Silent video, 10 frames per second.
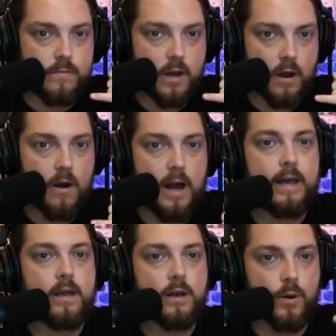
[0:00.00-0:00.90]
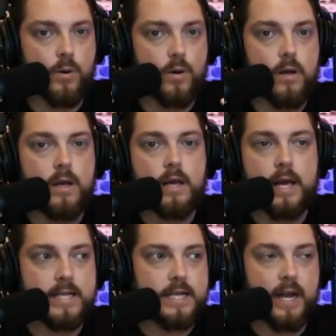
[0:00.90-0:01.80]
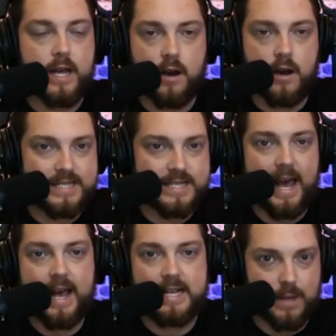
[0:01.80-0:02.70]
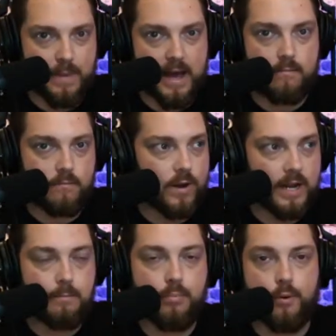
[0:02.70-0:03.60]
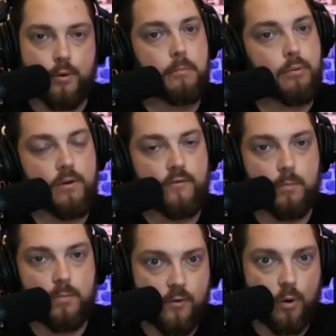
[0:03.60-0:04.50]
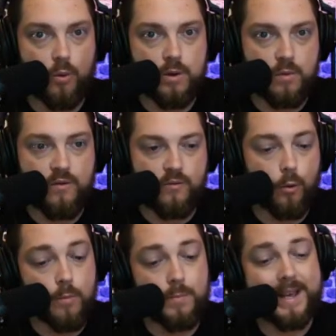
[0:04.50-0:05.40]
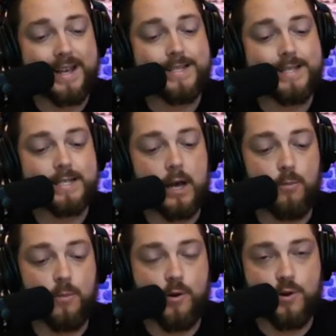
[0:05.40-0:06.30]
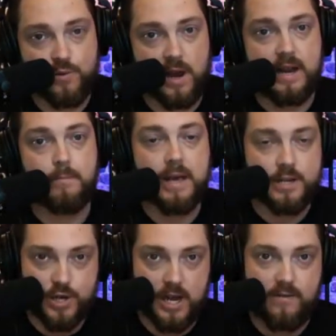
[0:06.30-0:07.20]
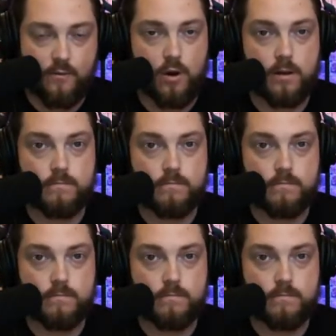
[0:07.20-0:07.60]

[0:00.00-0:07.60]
All right, cool. It's going to cost X amount. We need pre-approval before we move forward because this homeowner is writing me a check for it.